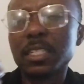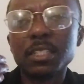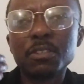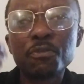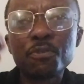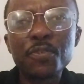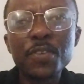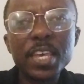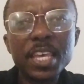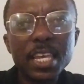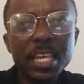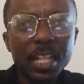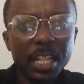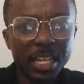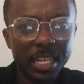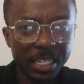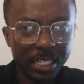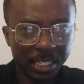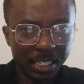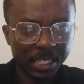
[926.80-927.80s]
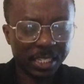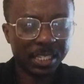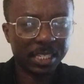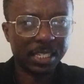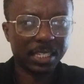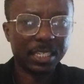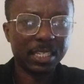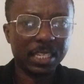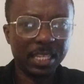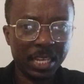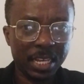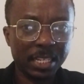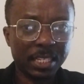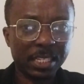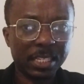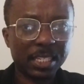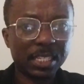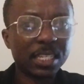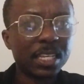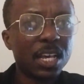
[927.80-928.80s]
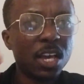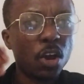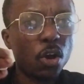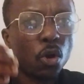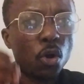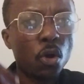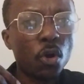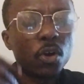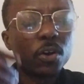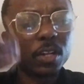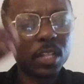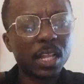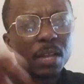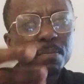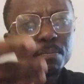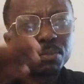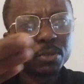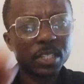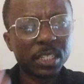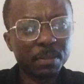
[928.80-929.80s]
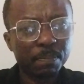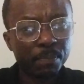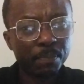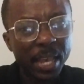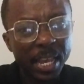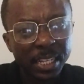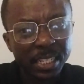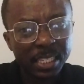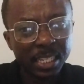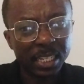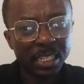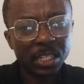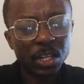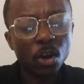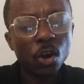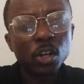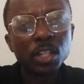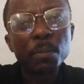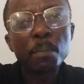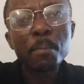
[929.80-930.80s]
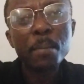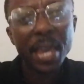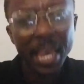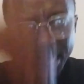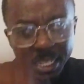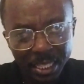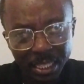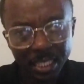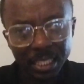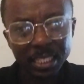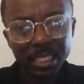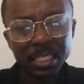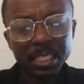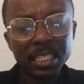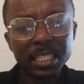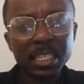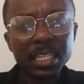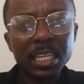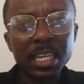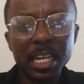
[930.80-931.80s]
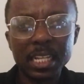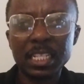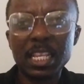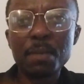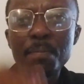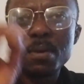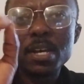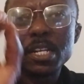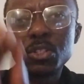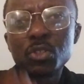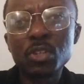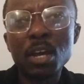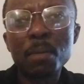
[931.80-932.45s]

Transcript: feelings, yes, or let me put it, burden on men? What kind of